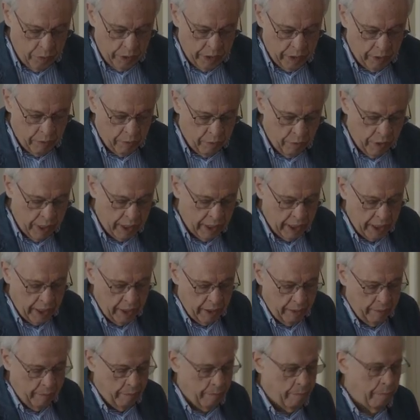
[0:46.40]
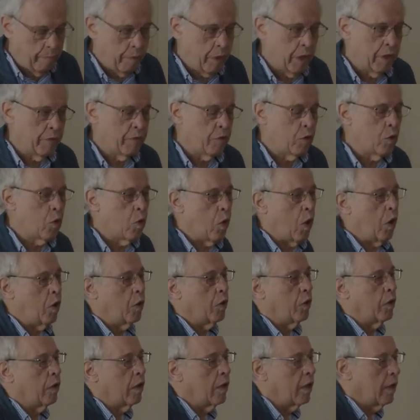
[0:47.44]
with a really beautiful
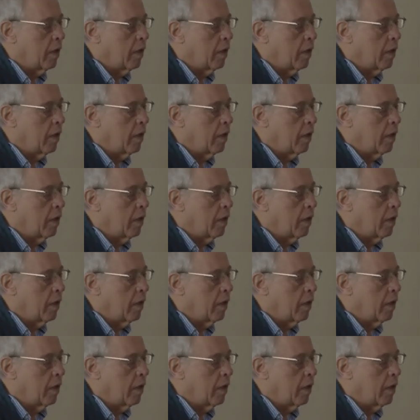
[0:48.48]
quote,